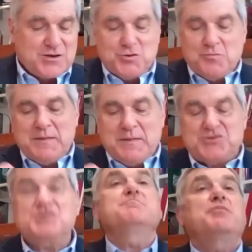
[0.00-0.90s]
You
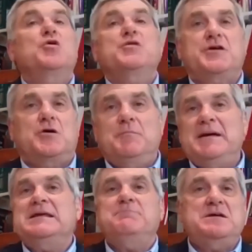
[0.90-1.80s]
mentioned polio.
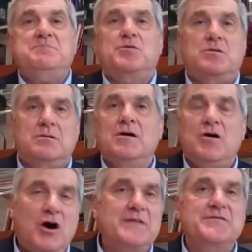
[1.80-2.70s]
Many people
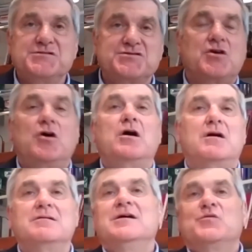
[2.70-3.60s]
on this
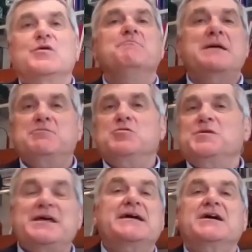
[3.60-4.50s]
call remember
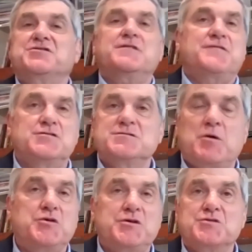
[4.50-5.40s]
when they got their first
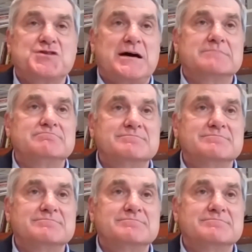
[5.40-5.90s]
polio shot.